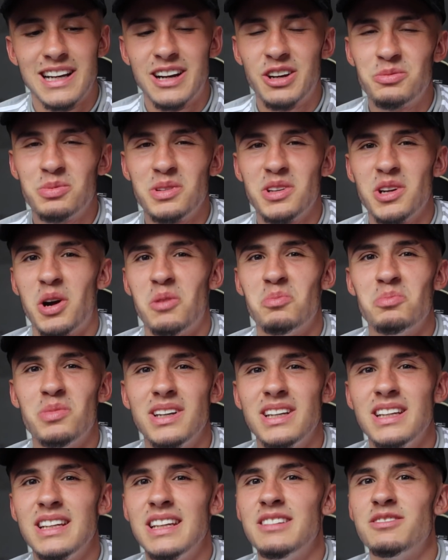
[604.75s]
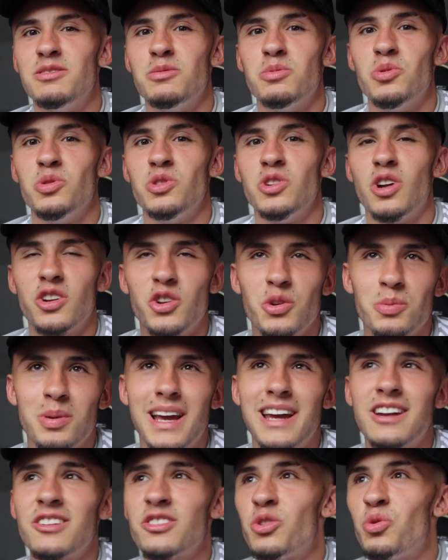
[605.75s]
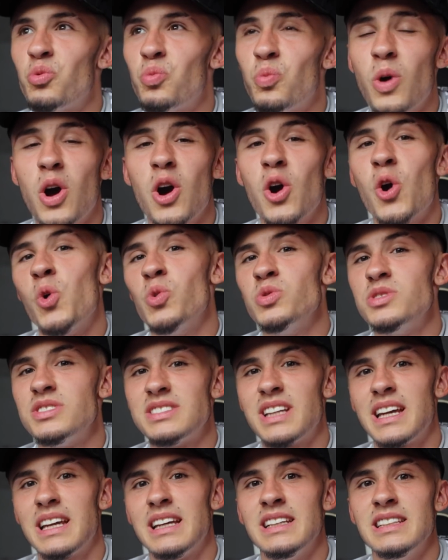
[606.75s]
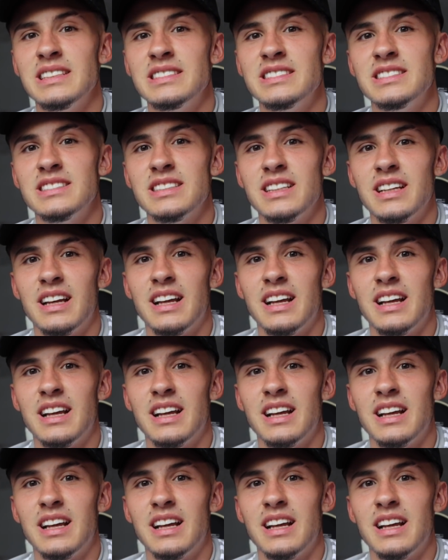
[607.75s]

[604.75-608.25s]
that would be unbelievable. Like, you're playing on the world stage,